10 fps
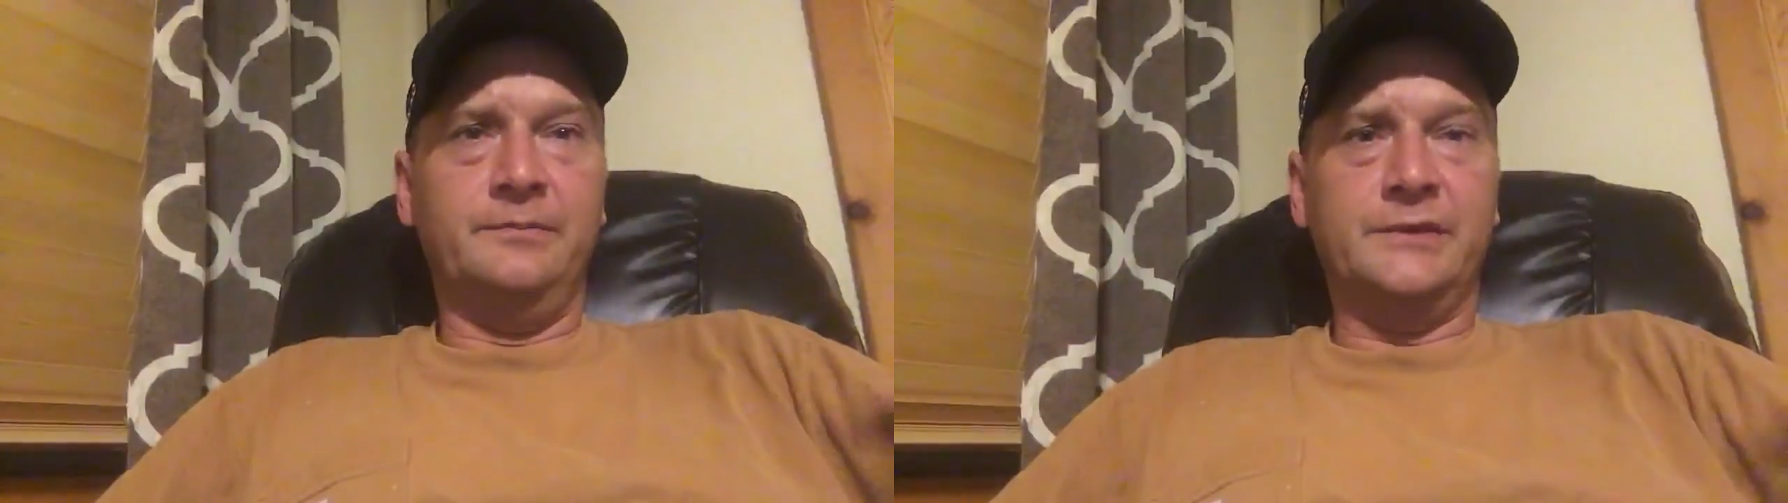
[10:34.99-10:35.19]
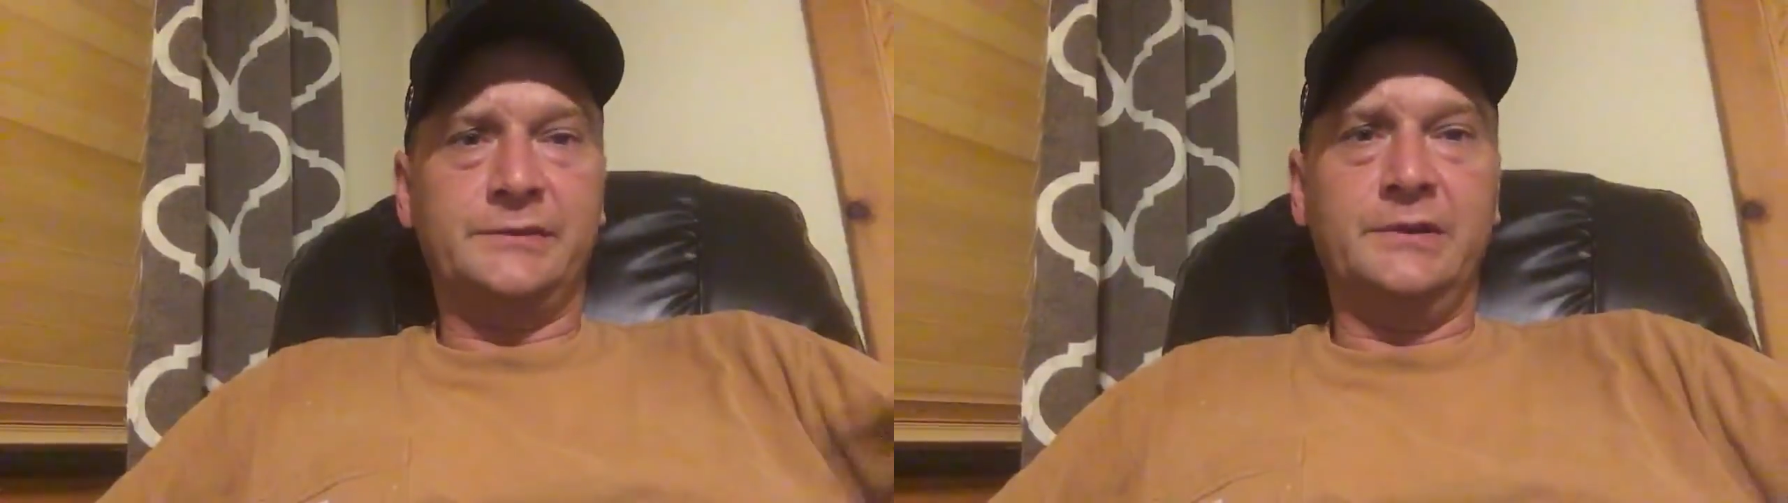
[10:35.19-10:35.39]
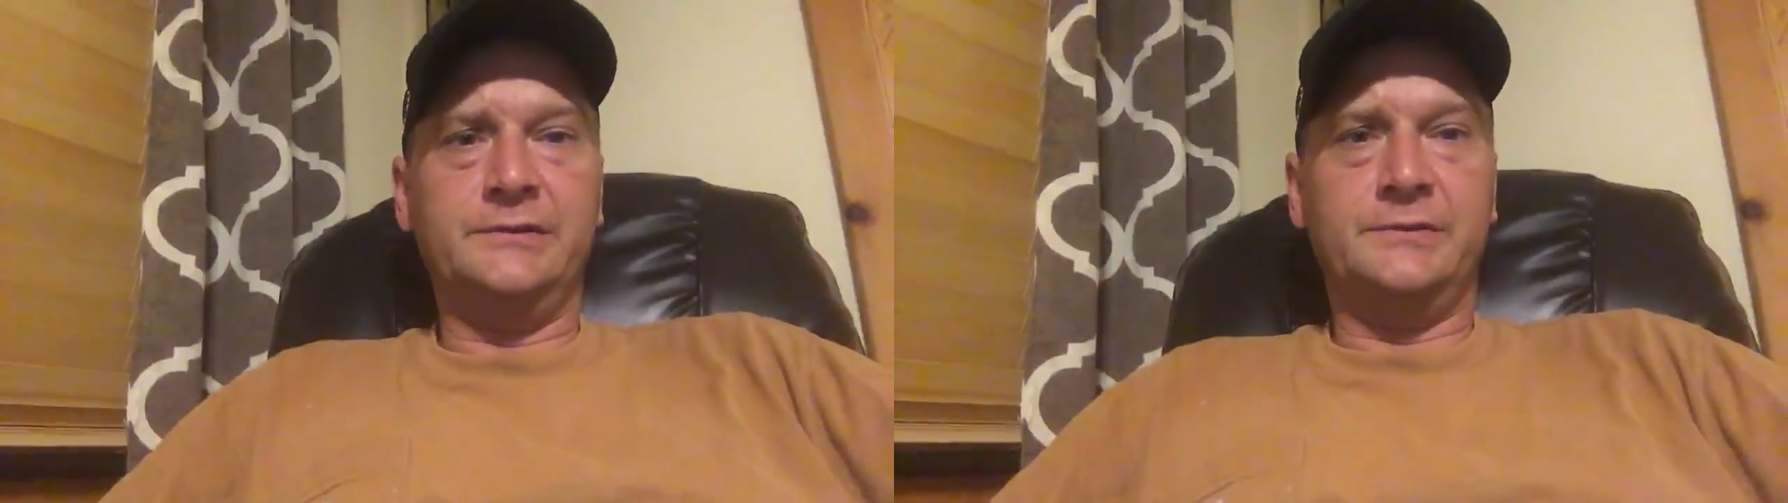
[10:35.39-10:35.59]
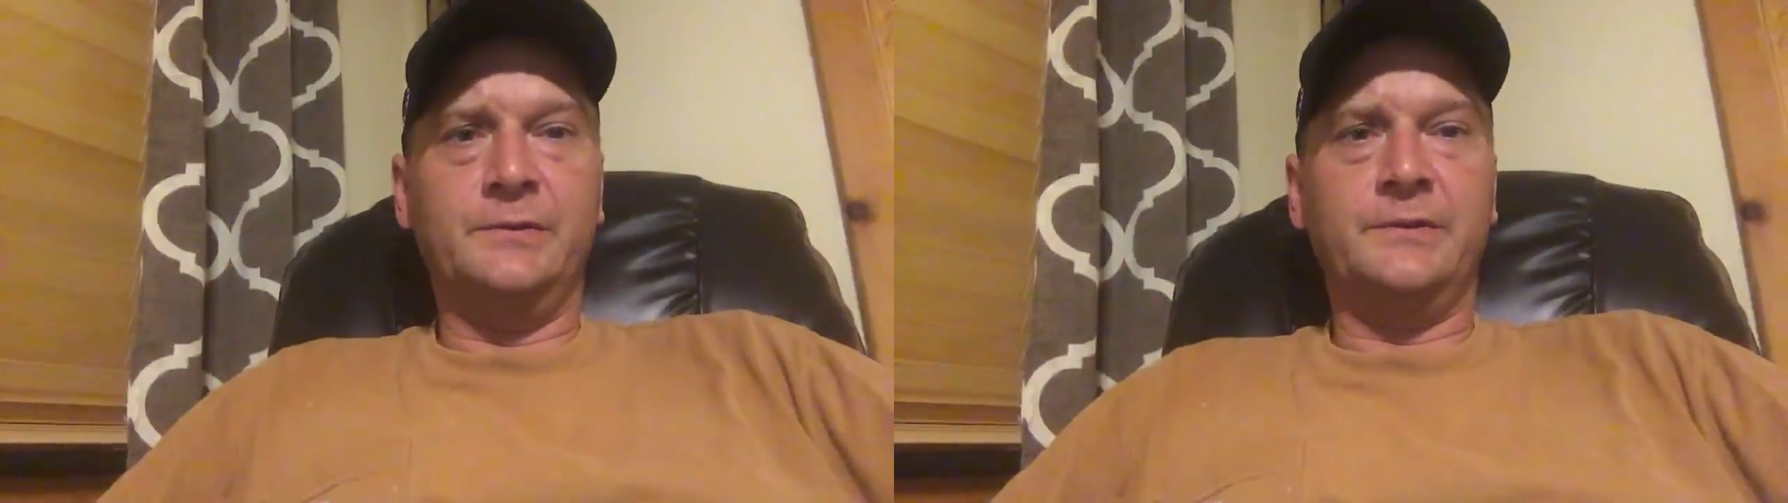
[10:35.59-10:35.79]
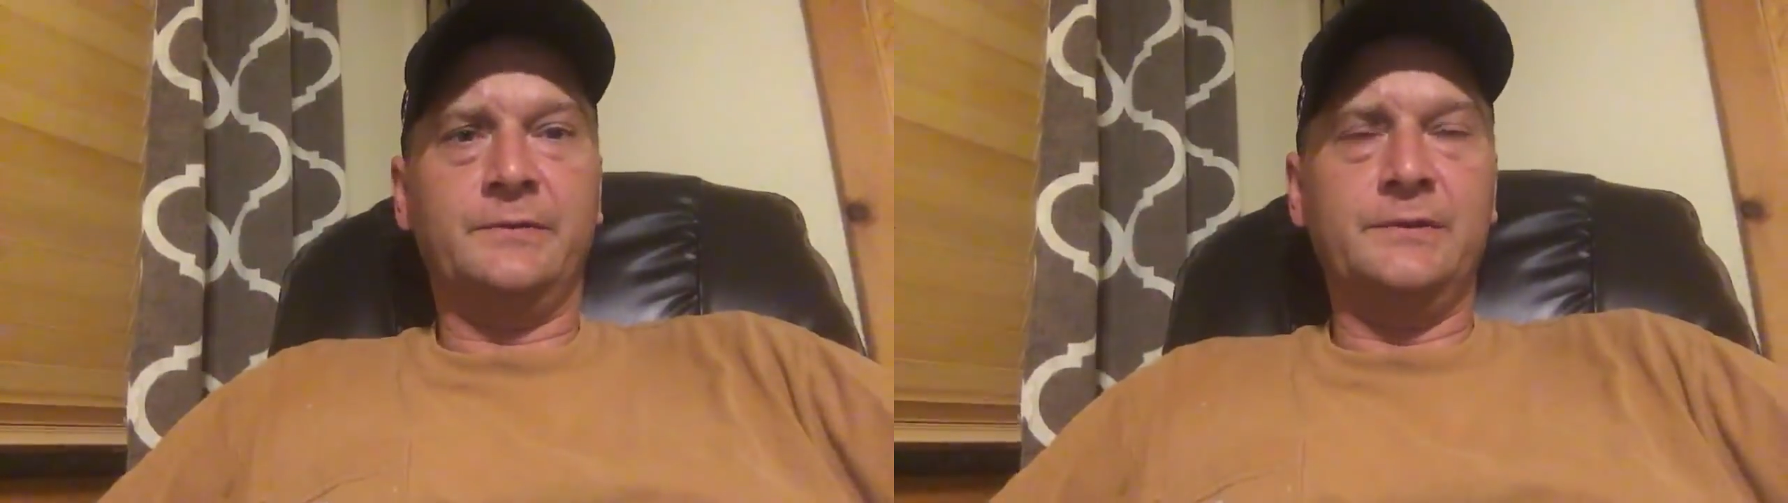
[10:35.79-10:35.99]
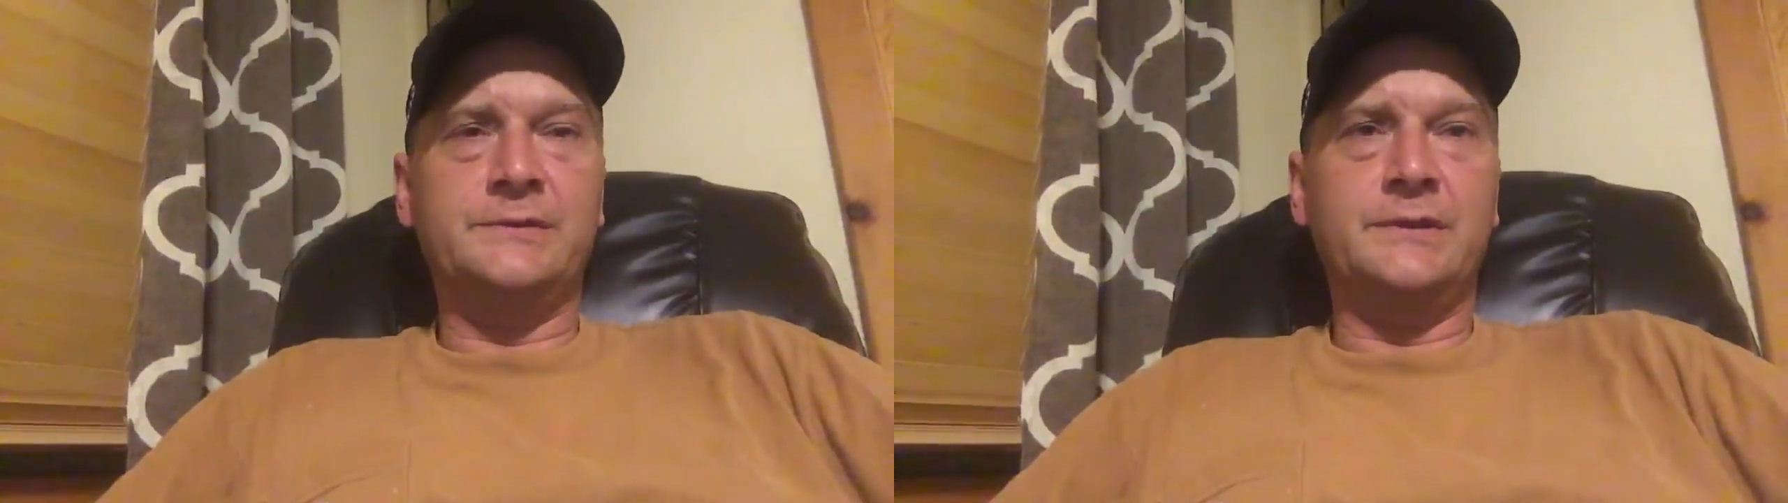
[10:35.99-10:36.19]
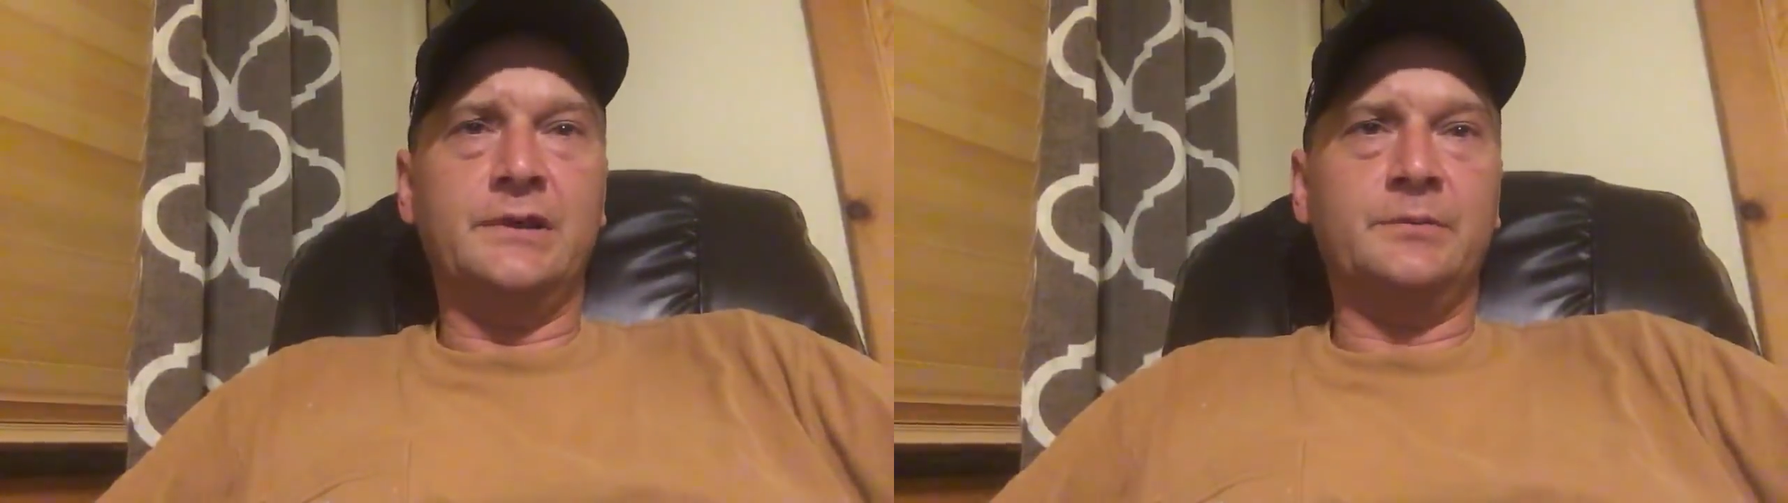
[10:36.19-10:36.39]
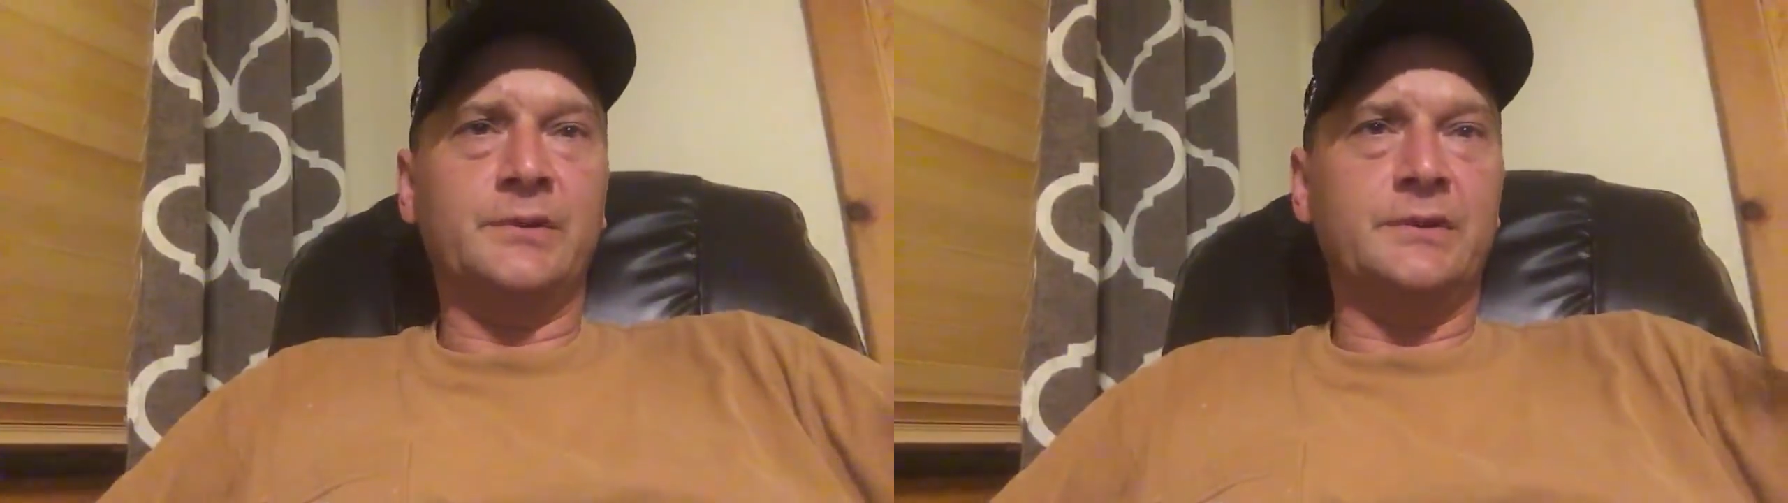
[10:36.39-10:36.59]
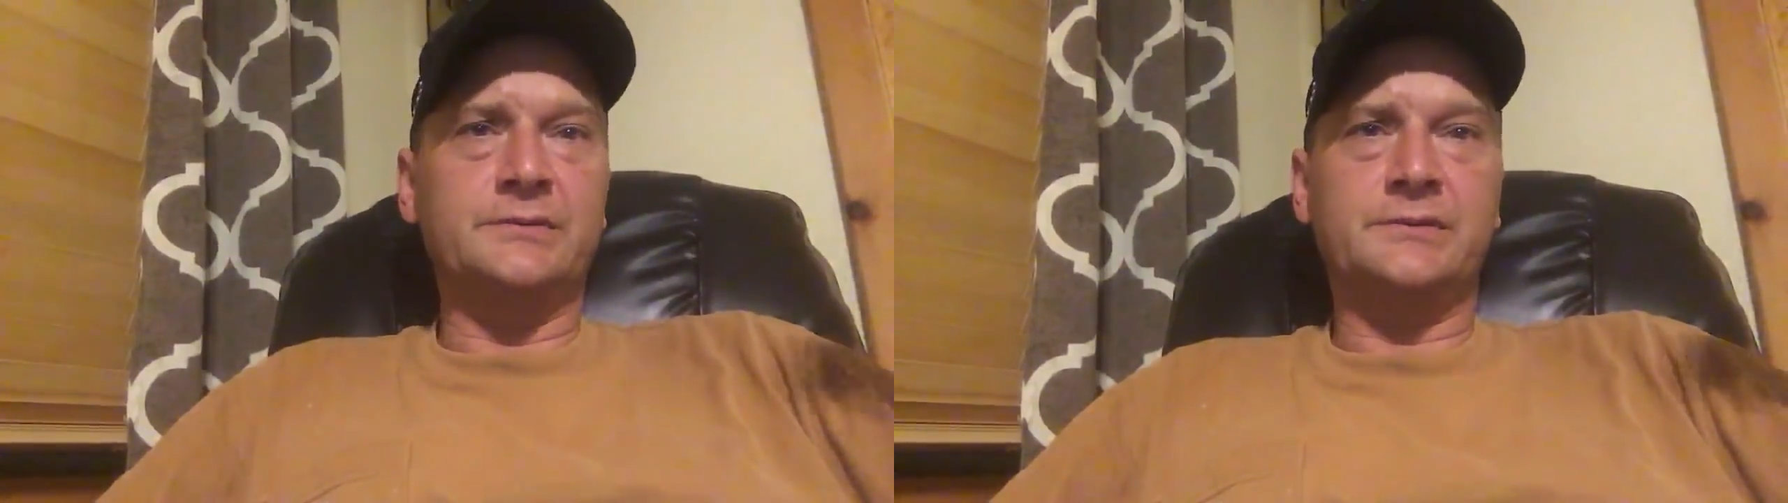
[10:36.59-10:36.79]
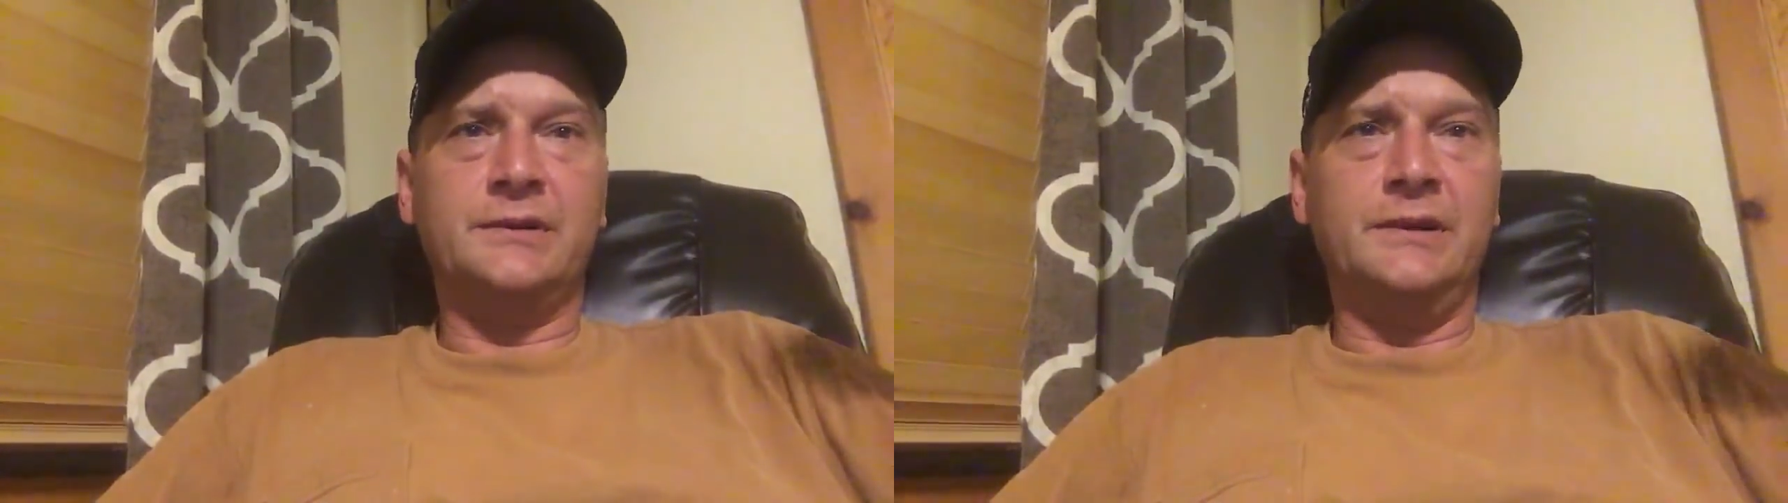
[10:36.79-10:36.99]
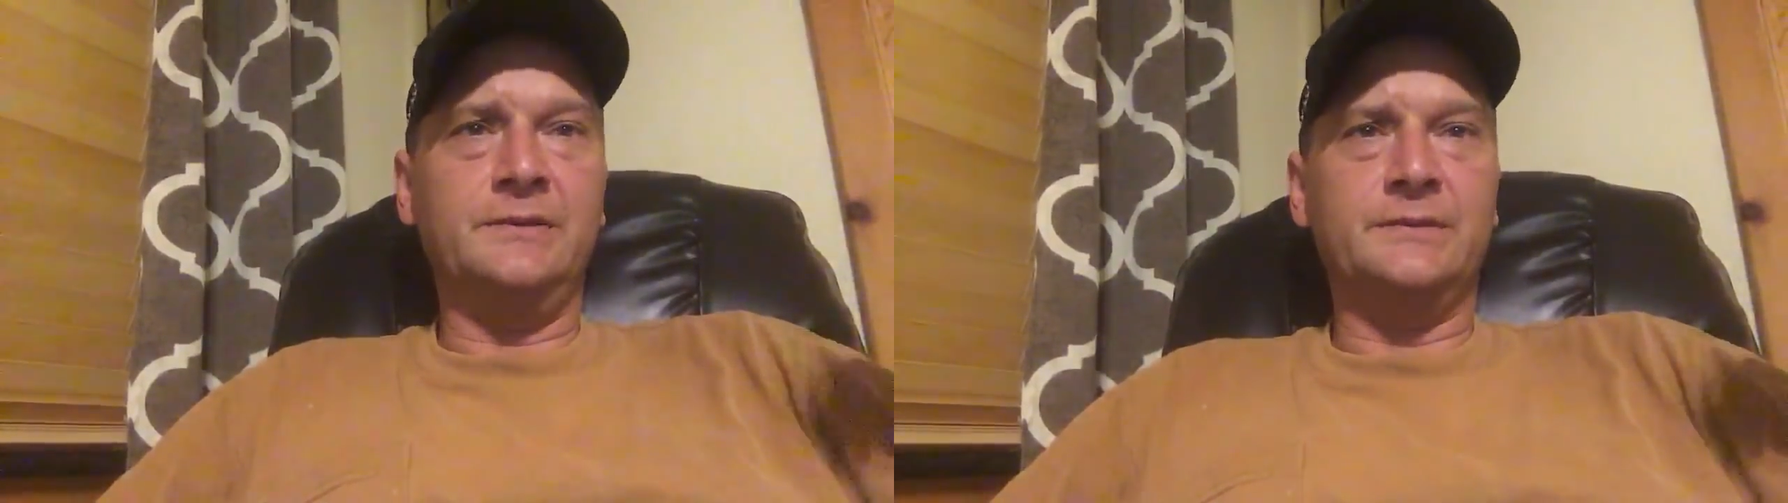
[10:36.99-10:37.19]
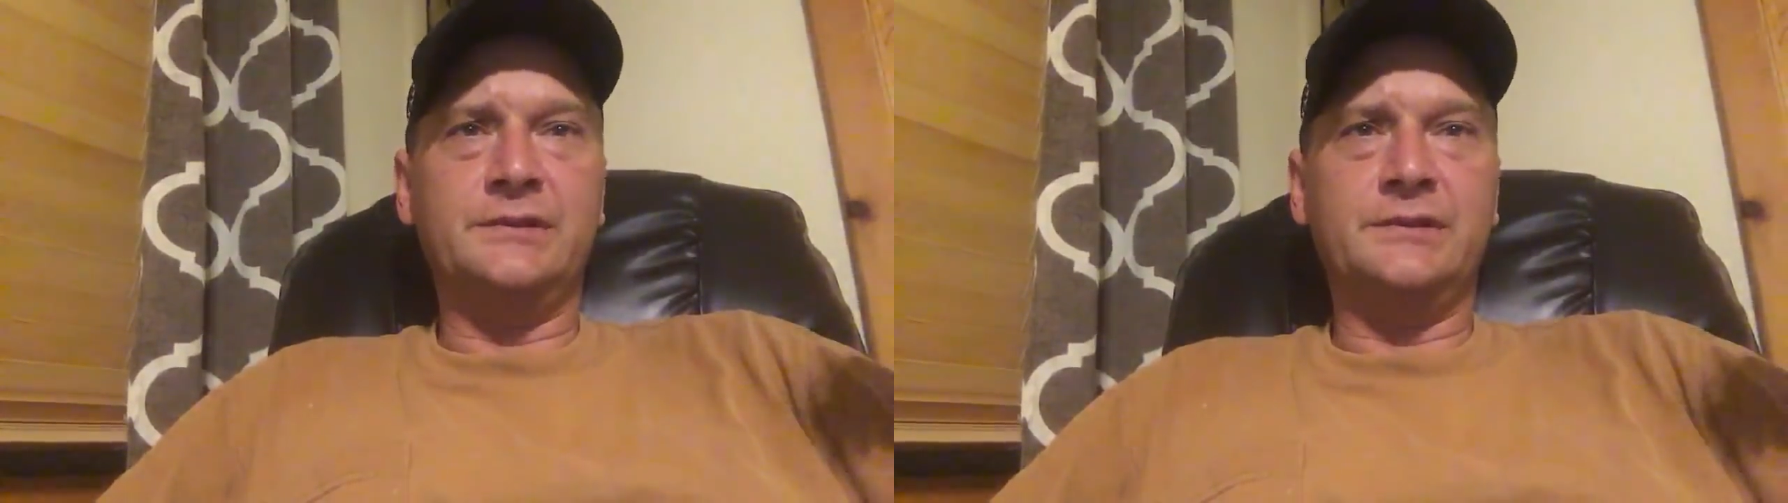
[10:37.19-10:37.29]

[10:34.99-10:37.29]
a Series 23 shank because the teeth